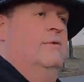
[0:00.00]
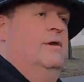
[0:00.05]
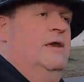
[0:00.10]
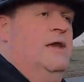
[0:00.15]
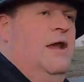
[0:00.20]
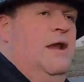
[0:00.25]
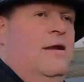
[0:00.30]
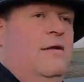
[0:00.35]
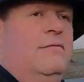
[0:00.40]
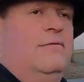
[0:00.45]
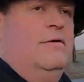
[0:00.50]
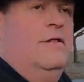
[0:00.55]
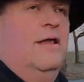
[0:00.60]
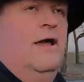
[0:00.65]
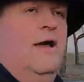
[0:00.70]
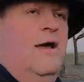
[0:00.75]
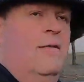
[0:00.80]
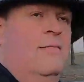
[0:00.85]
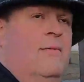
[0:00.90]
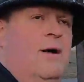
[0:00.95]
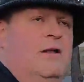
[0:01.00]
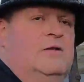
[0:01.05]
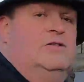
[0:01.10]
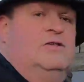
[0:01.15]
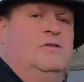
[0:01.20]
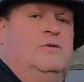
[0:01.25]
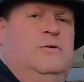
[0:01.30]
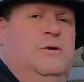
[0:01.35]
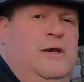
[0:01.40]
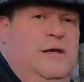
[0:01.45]
Be careful how
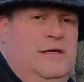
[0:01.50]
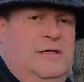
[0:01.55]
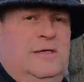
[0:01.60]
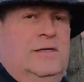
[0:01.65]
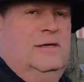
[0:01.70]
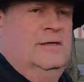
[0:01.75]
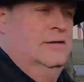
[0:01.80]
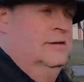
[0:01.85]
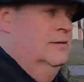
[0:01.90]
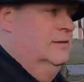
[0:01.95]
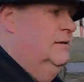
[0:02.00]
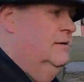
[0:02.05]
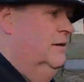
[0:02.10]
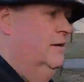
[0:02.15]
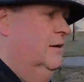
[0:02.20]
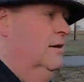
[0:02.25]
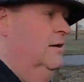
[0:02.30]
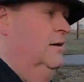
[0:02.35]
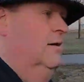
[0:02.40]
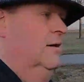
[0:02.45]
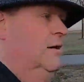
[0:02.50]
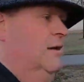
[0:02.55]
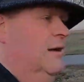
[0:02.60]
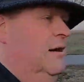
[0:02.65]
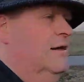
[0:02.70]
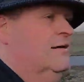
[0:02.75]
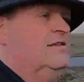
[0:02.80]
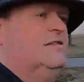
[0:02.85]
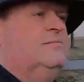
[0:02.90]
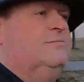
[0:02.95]
much you eat,
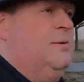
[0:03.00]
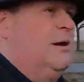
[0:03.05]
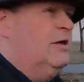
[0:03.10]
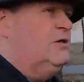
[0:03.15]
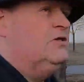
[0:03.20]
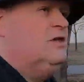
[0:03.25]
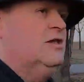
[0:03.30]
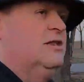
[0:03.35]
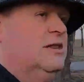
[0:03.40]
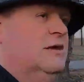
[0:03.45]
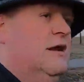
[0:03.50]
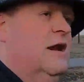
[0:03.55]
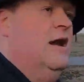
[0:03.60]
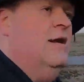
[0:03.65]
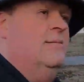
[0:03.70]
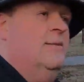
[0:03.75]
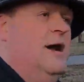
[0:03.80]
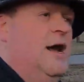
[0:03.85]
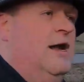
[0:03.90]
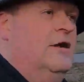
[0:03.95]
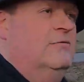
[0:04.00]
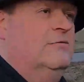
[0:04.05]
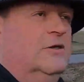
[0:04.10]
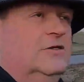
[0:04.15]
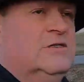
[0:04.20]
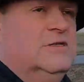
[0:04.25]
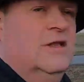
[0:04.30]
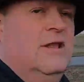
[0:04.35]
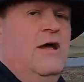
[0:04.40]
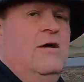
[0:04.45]
especially the
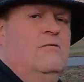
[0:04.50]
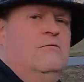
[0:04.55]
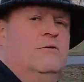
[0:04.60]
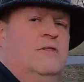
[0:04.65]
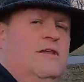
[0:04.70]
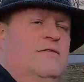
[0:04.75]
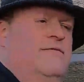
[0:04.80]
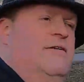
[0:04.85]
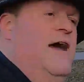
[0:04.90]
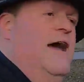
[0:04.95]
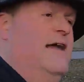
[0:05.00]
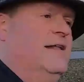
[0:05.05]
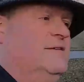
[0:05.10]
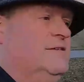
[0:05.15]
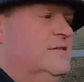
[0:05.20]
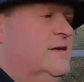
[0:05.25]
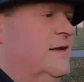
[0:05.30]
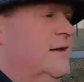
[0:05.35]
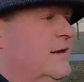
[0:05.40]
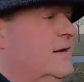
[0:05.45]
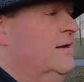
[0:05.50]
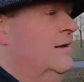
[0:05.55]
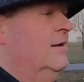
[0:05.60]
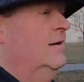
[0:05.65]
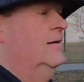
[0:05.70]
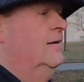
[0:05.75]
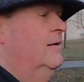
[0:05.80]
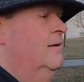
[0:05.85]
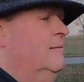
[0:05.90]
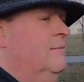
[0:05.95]
carbohydrates along with the fats,
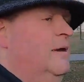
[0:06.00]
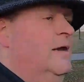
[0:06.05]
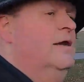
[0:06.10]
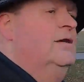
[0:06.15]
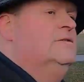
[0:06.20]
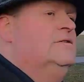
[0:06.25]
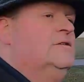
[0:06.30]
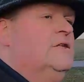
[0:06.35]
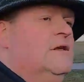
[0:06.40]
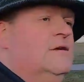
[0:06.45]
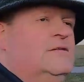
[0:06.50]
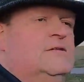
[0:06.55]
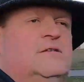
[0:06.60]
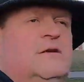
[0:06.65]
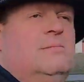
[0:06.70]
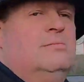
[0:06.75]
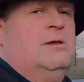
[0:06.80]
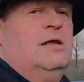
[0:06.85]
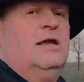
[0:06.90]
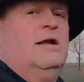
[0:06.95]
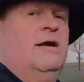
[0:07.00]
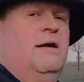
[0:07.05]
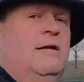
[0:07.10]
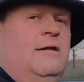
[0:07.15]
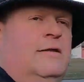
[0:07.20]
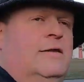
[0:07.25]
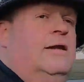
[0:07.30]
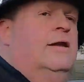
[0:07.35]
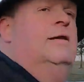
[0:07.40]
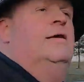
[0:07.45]
because there's something
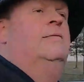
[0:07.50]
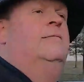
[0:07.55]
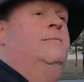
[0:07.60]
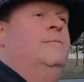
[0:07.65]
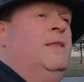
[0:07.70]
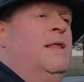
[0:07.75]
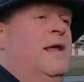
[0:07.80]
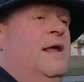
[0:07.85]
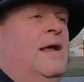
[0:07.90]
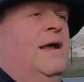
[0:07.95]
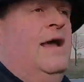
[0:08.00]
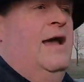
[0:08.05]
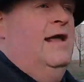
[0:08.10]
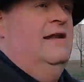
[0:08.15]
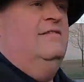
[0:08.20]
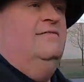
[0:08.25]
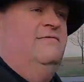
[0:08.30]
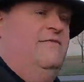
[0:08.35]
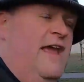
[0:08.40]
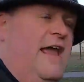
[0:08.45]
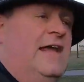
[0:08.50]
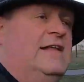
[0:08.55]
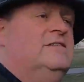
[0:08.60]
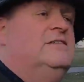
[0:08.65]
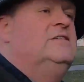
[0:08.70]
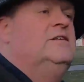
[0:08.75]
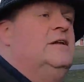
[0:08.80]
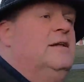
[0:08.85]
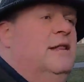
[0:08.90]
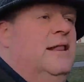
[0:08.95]
called
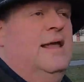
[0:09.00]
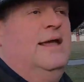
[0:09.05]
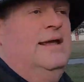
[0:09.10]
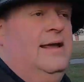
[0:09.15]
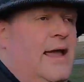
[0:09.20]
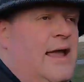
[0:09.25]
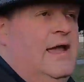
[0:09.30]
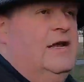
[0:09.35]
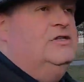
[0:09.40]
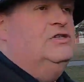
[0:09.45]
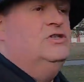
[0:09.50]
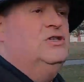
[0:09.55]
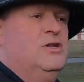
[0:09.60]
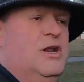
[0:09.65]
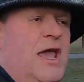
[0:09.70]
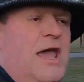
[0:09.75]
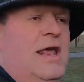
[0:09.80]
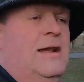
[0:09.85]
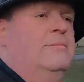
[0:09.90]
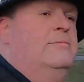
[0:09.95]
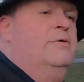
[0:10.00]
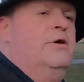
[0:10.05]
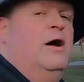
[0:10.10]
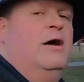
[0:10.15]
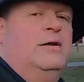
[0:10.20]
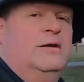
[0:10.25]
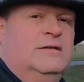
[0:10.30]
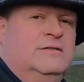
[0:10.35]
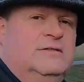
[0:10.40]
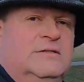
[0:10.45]
advanced glycation end
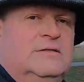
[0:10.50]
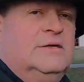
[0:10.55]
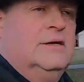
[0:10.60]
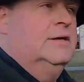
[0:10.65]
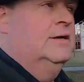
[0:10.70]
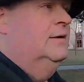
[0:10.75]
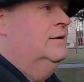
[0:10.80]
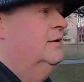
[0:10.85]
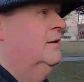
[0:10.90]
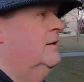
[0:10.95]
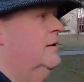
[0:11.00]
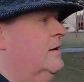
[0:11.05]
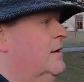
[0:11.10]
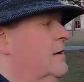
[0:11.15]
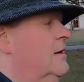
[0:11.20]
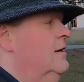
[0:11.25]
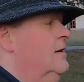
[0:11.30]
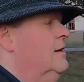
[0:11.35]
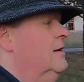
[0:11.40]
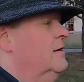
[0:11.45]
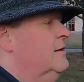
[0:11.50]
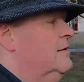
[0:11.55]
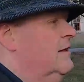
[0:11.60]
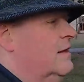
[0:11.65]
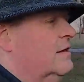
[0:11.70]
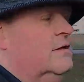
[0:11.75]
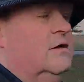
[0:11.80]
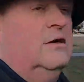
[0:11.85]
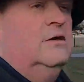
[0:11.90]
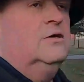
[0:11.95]
products
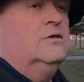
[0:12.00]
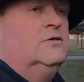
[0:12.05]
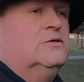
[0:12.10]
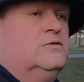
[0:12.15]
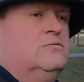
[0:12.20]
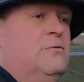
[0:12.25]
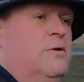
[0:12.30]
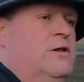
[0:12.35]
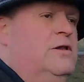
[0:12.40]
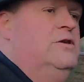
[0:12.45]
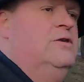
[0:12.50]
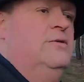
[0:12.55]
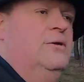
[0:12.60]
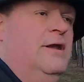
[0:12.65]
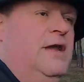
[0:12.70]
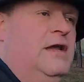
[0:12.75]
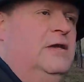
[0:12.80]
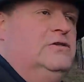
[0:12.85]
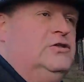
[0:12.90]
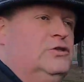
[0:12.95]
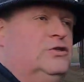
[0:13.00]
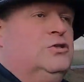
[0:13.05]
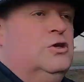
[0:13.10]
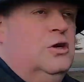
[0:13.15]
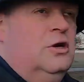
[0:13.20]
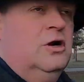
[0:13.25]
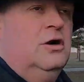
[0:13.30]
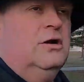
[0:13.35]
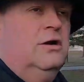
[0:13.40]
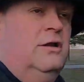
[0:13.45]
that occurs when you eat
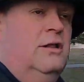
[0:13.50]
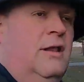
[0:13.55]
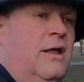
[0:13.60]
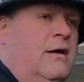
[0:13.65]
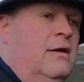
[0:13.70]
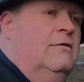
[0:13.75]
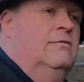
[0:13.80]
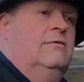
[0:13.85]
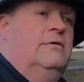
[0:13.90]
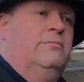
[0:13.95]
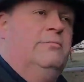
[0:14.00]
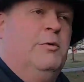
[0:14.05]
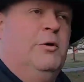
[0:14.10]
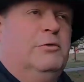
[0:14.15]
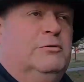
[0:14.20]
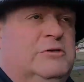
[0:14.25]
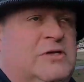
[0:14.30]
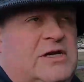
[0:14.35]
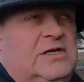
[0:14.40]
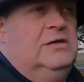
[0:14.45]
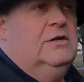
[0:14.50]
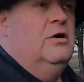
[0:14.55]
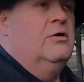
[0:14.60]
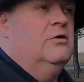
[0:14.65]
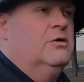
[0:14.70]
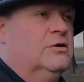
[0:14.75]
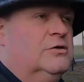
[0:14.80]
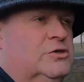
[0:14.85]
sugar along with protein or